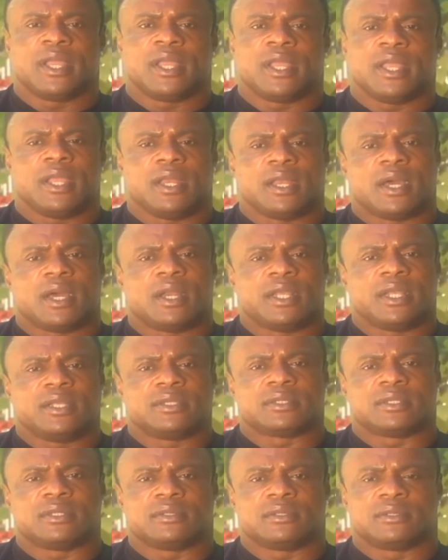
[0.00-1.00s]
in
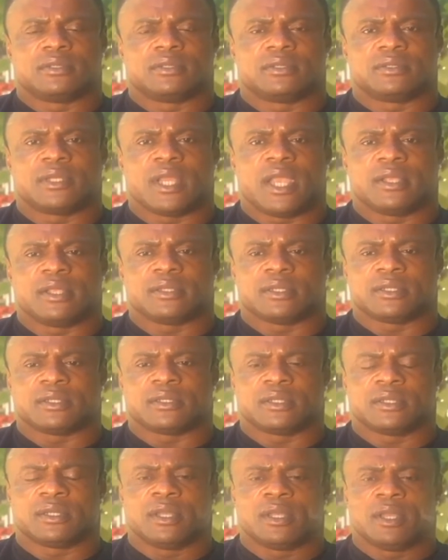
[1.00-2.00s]
Arlington, Texas.